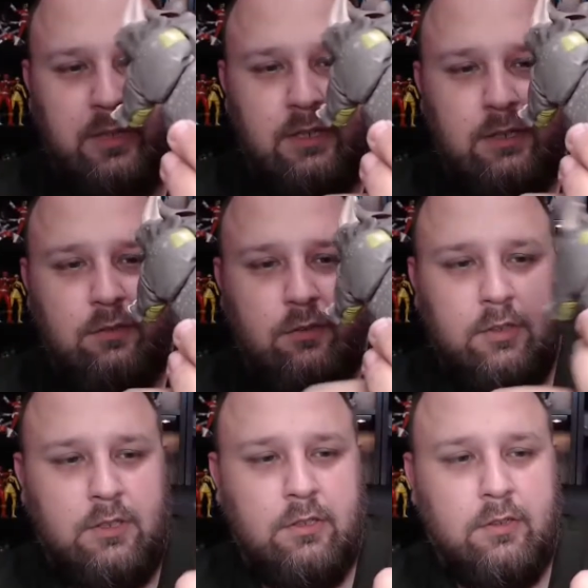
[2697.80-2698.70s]
the back legs
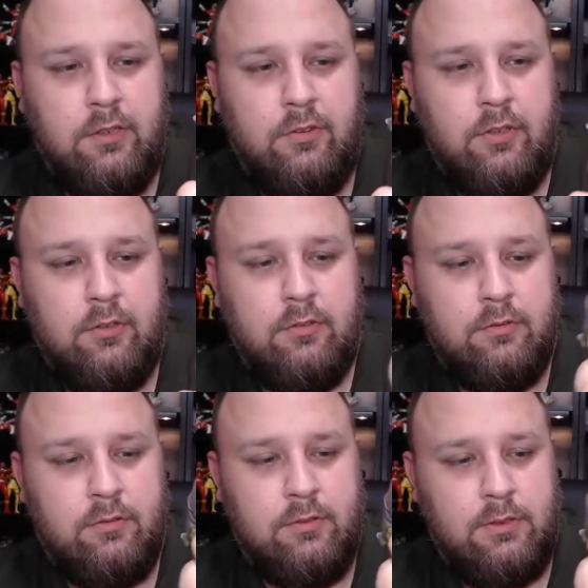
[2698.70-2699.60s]
are hilarious though.
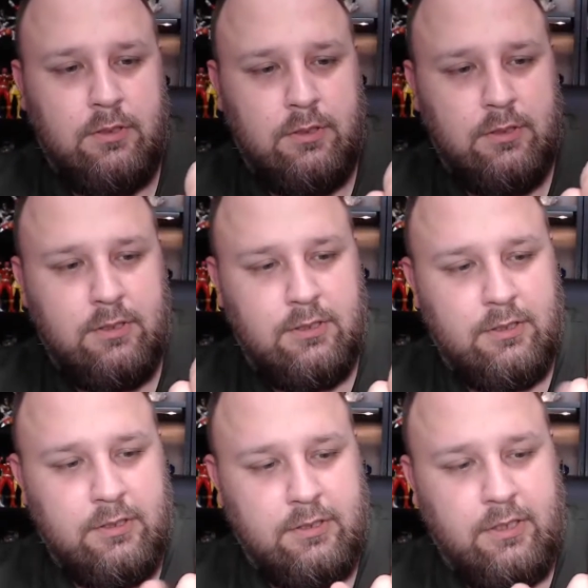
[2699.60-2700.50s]

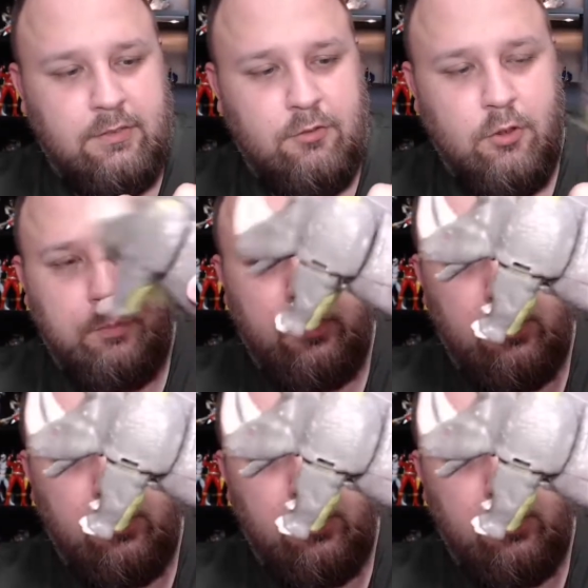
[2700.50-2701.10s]
Like they give you a